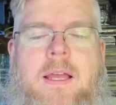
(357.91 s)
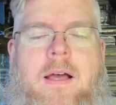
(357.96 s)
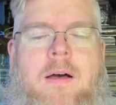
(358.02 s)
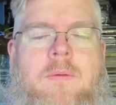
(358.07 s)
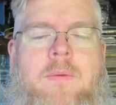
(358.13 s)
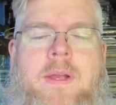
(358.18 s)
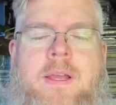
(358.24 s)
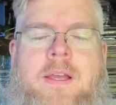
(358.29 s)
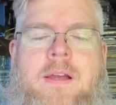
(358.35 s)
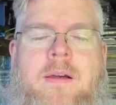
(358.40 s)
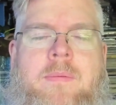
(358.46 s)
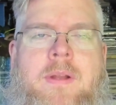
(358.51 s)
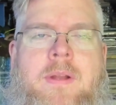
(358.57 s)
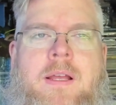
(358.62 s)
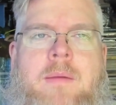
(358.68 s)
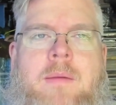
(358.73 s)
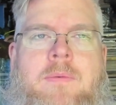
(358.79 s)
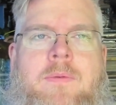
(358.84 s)
I'll wake up in a
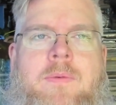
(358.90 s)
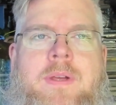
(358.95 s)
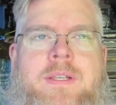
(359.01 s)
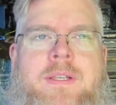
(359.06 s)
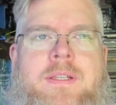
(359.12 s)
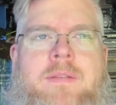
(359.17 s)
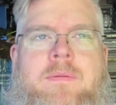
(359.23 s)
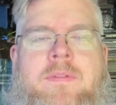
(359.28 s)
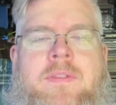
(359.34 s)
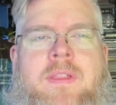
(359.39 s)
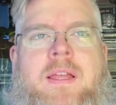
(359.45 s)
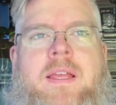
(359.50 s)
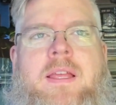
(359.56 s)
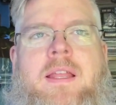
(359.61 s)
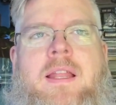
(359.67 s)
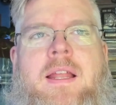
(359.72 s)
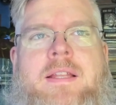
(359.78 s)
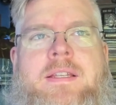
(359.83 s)
couple weeks with like
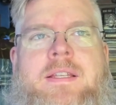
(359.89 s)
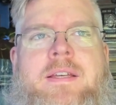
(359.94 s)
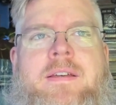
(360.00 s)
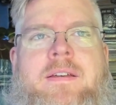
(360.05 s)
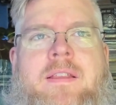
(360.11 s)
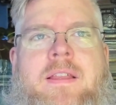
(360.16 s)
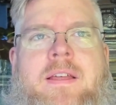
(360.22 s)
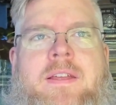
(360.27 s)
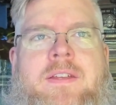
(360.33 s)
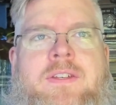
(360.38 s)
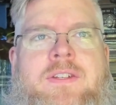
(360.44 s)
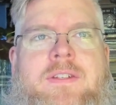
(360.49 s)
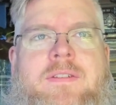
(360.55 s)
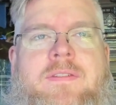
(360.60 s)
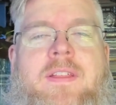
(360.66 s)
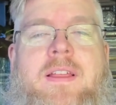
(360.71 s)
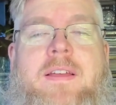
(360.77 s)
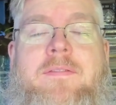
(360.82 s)
an idea like
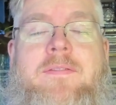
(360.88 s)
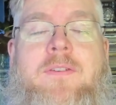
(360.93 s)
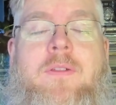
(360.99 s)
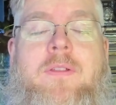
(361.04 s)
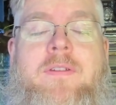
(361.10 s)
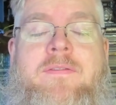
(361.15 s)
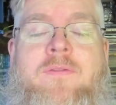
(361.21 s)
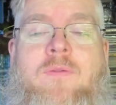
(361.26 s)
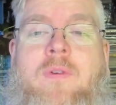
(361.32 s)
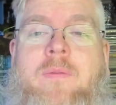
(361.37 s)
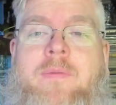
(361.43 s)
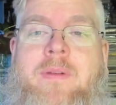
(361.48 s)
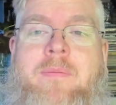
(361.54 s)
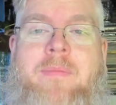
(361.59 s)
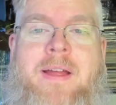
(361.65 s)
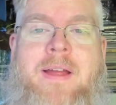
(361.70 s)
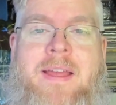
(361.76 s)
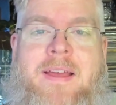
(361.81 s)
just like fully formed in
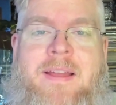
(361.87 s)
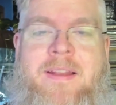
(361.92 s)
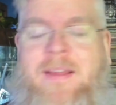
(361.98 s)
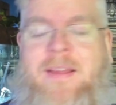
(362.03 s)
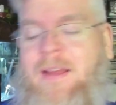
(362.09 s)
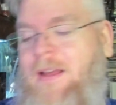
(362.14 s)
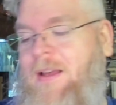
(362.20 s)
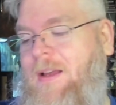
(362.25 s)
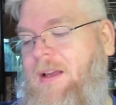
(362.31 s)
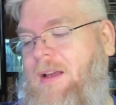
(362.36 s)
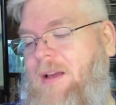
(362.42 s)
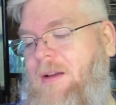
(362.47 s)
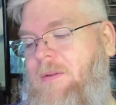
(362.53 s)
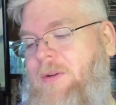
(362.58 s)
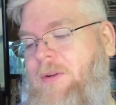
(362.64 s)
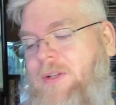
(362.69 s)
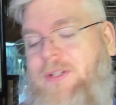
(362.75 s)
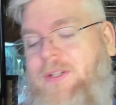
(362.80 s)
my head,
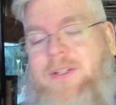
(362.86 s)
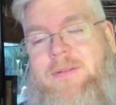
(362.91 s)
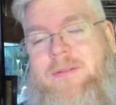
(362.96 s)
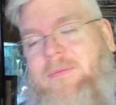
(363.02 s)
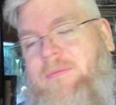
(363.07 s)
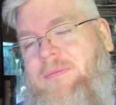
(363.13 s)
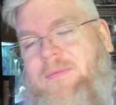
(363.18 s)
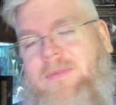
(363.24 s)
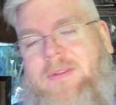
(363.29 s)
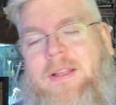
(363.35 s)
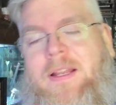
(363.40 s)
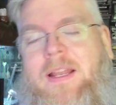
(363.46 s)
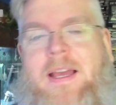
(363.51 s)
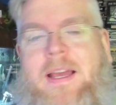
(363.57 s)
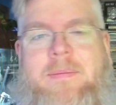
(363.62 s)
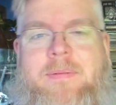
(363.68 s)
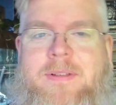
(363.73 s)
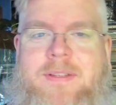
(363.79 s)
which it
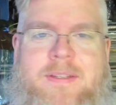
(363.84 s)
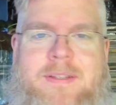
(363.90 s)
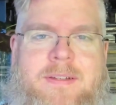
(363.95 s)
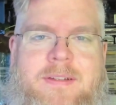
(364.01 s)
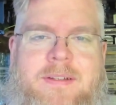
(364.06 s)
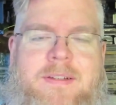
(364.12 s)
happens.